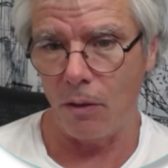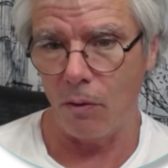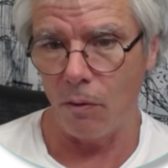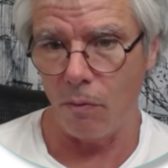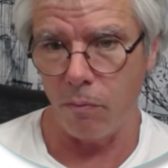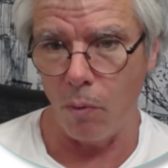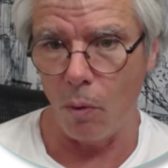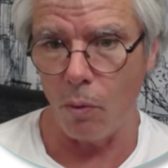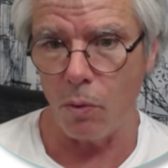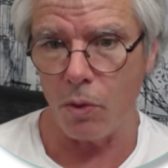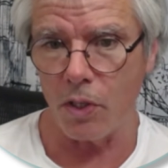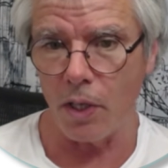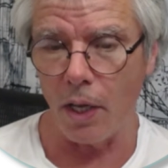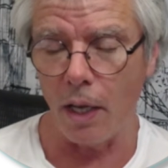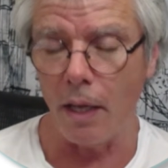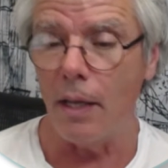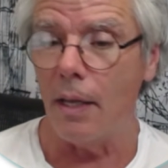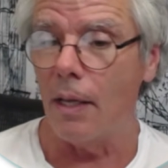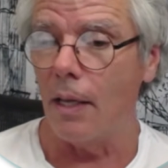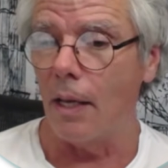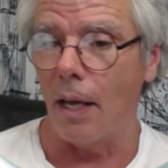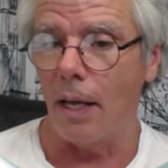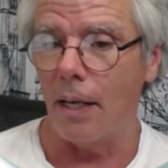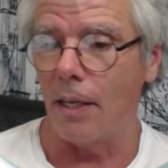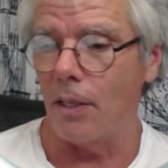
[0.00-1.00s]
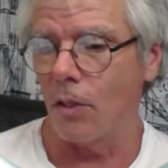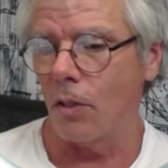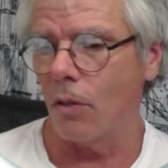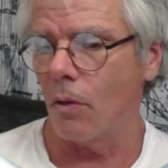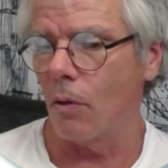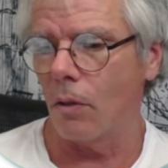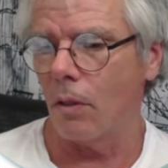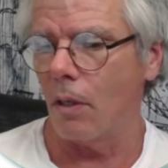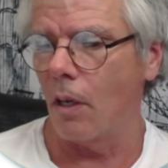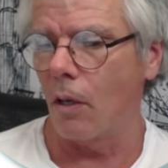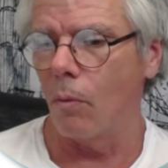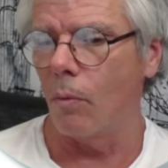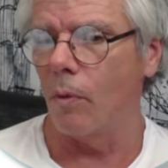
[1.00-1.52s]
of water, and it's
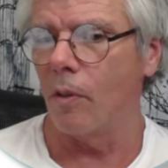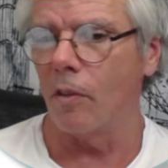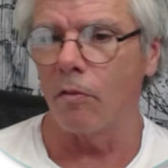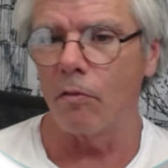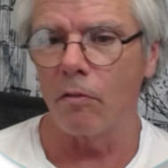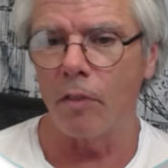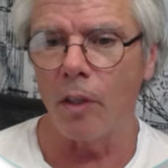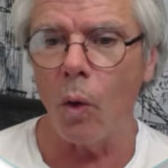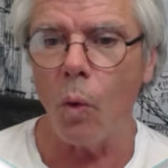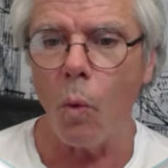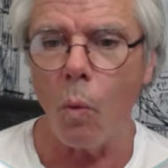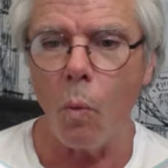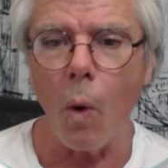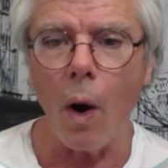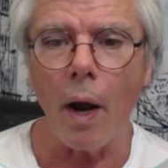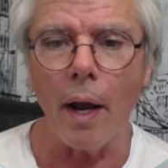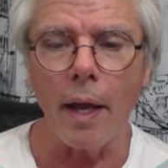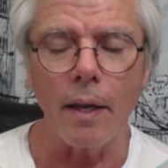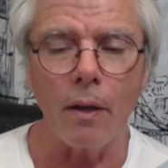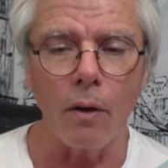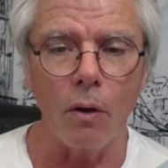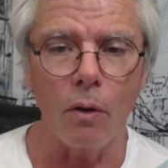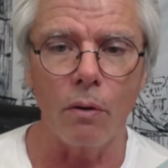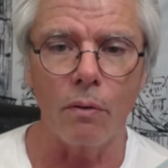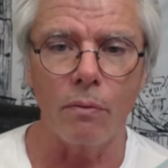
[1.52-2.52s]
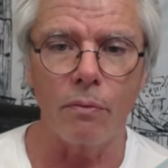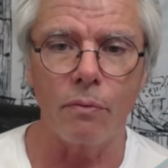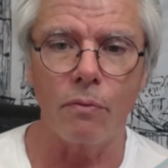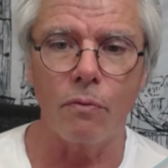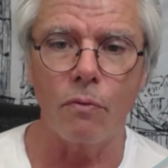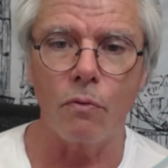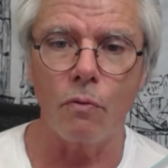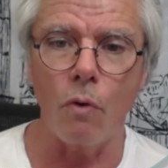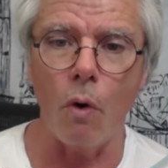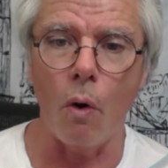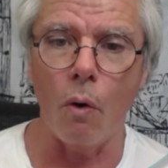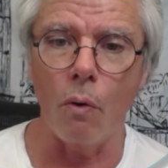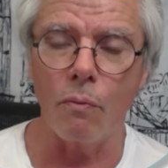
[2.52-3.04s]
got no real way
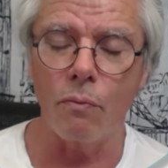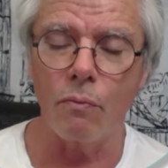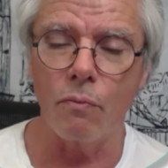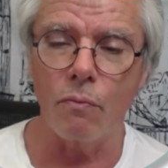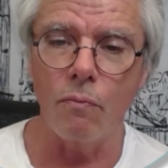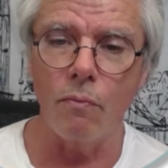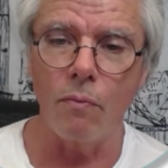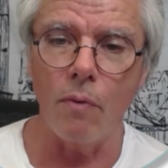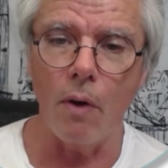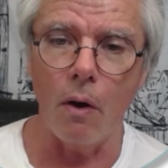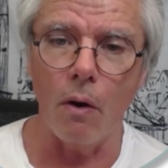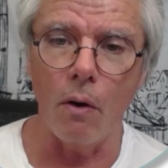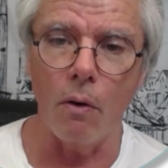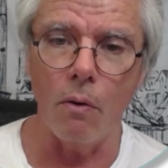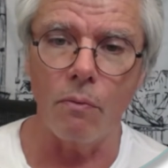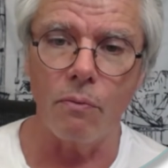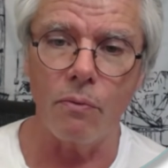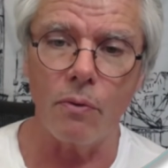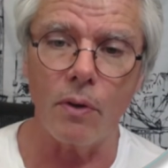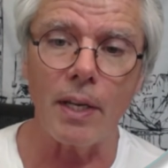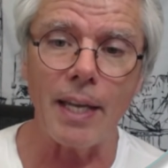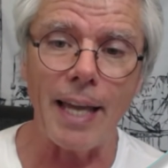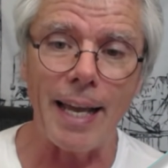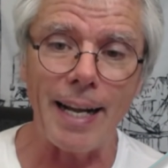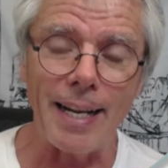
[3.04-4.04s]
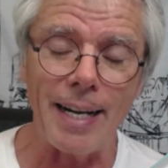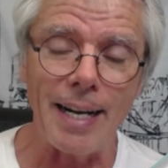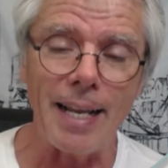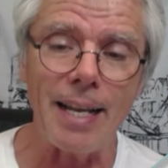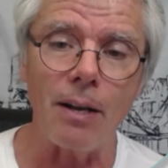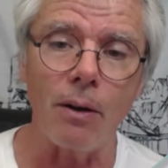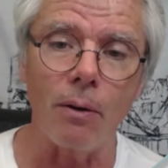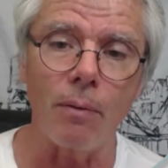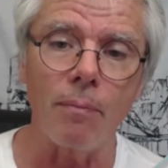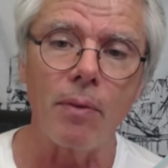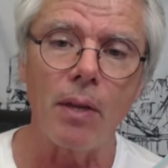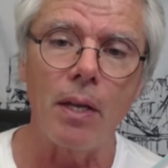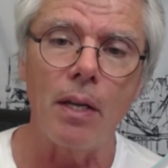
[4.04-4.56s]
of getting
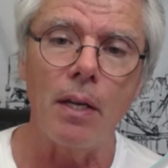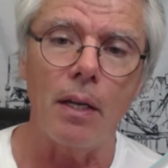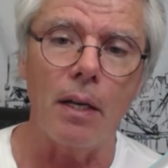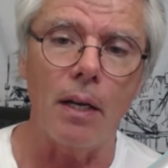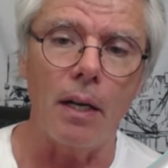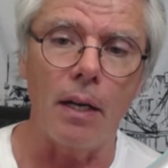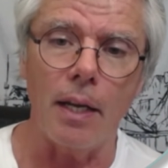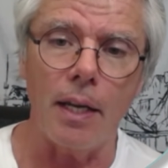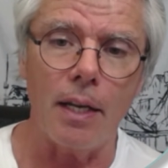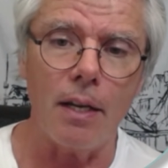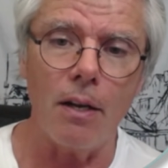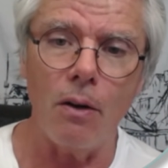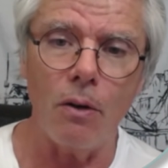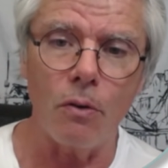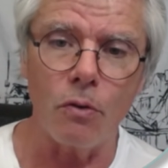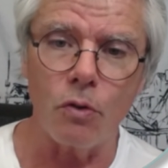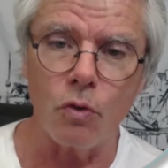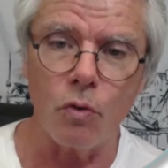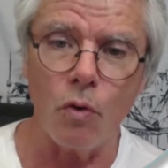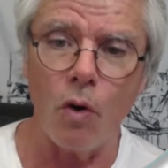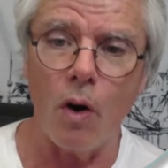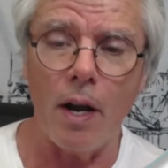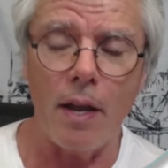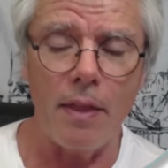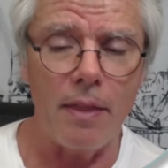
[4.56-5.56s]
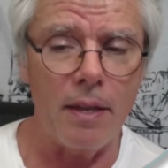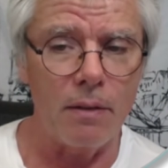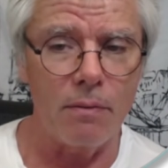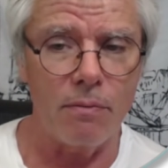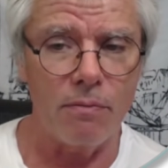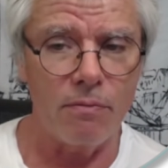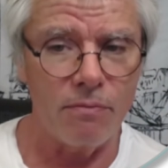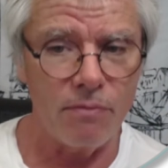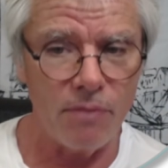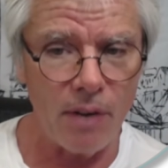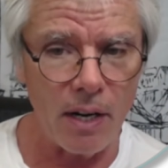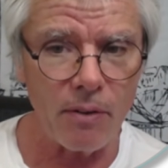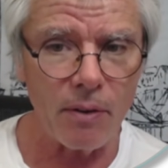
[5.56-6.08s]
out. It can't dry. There's
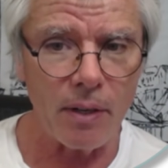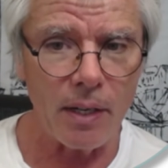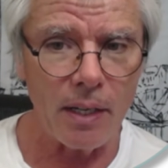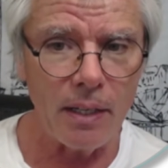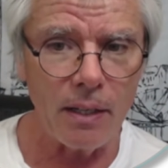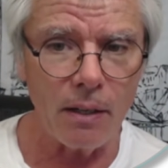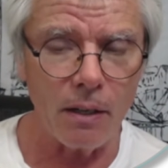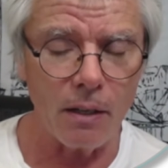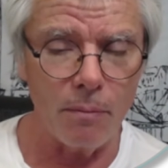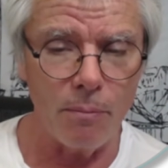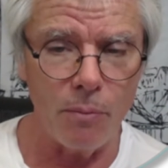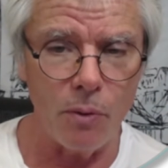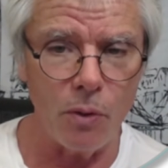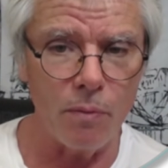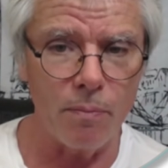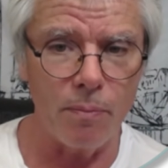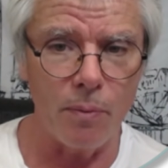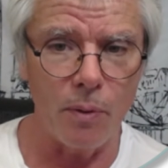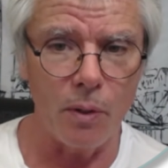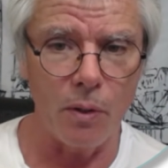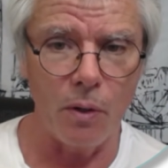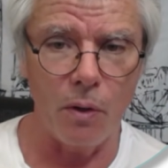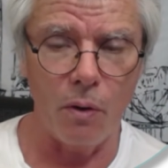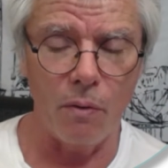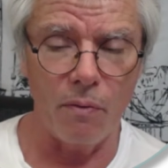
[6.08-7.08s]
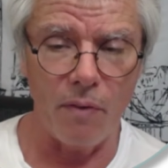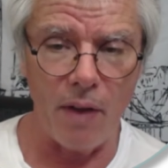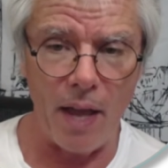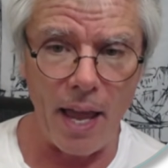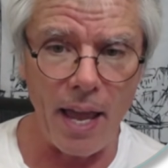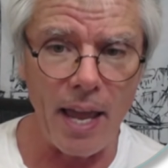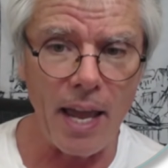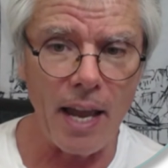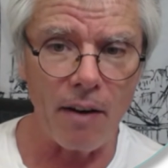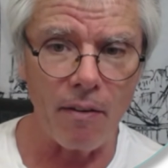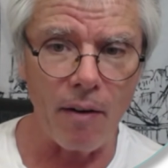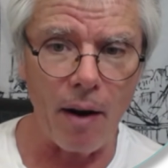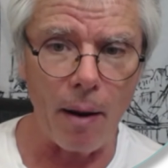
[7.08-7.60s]
very little movement of
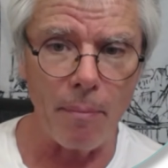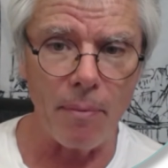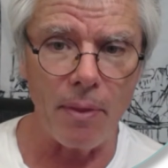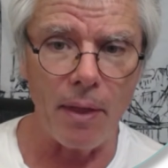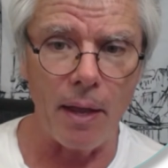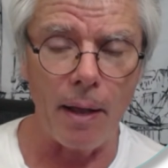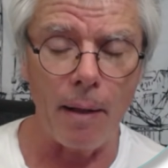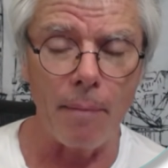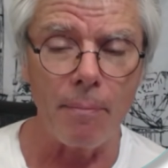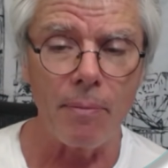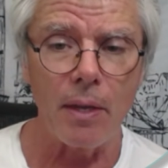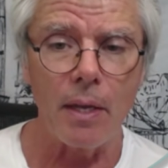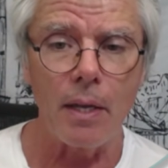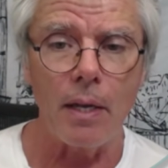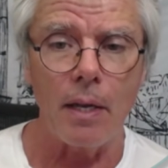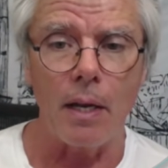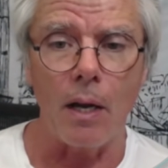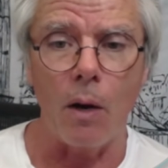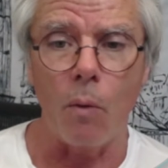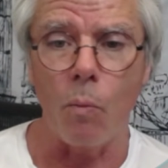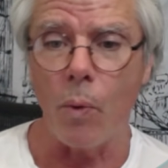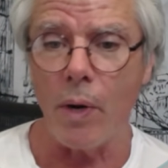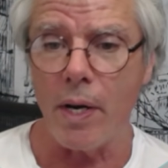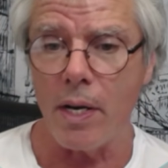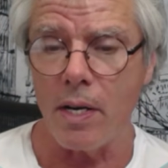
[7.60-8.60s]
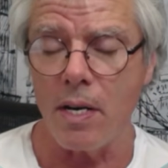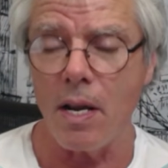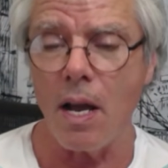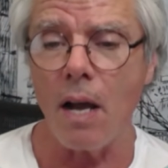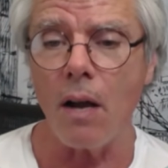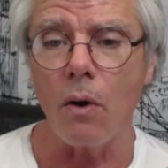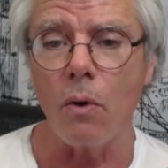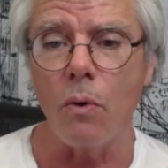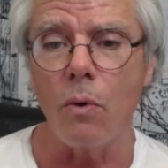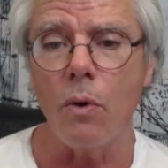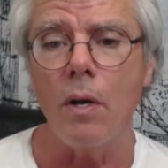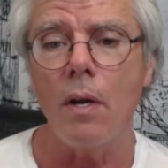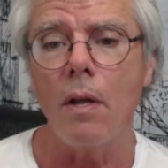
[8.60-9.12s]
air up there. And we
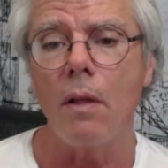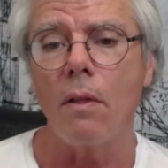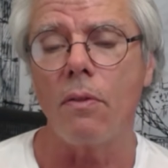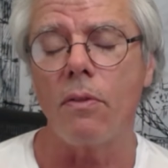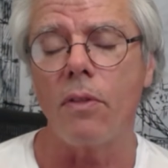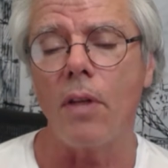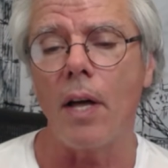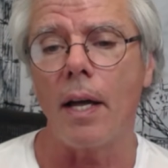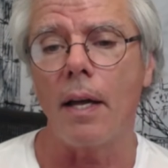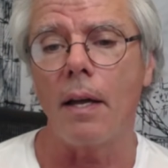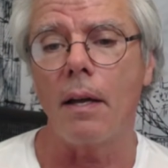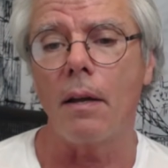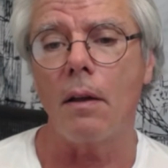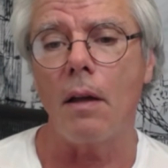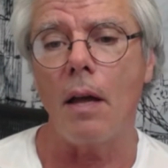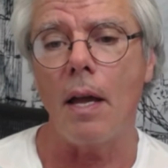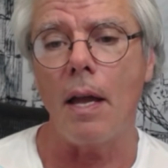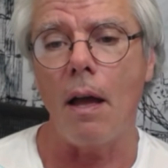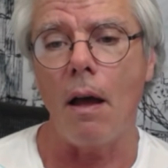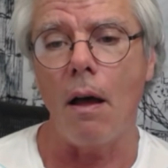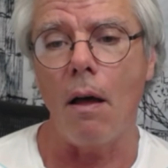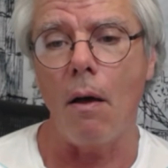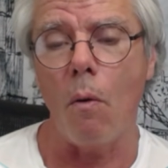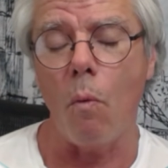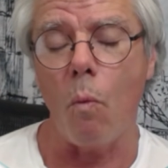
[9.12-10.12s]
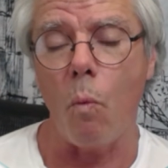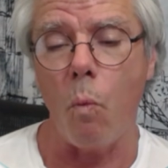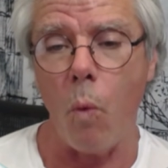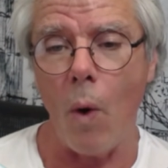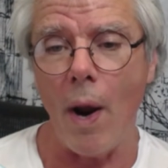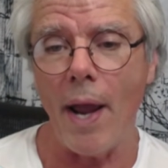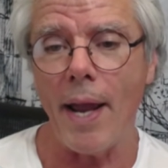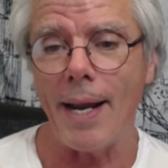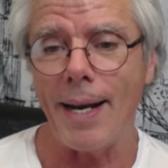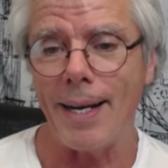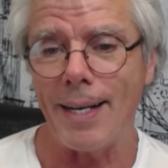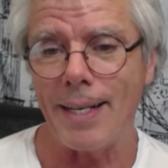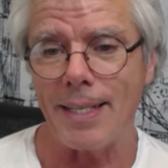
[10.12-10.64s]
know that
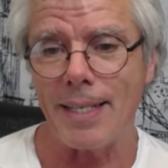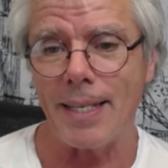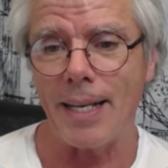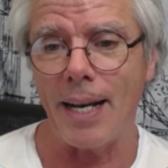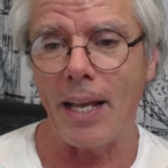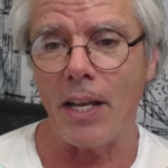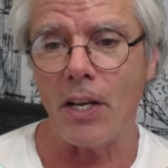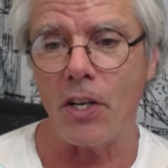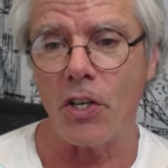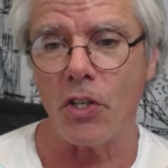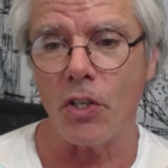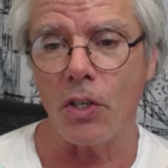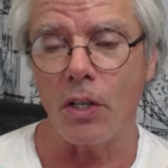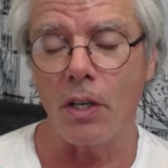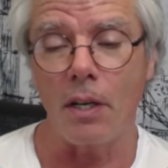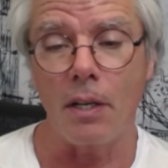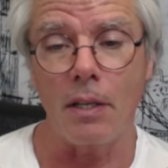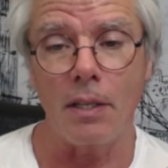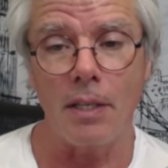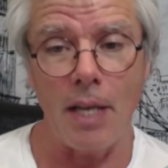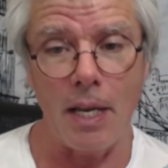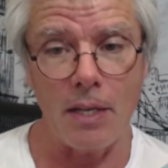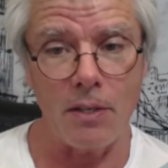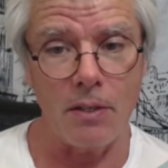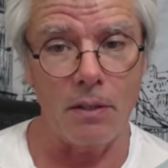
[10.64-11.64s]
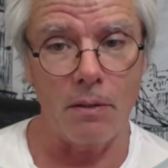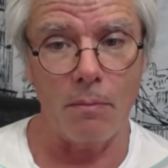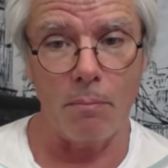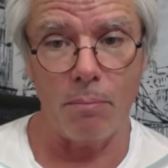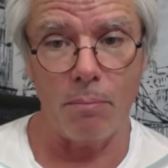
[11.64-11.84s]
wet insulation doesn't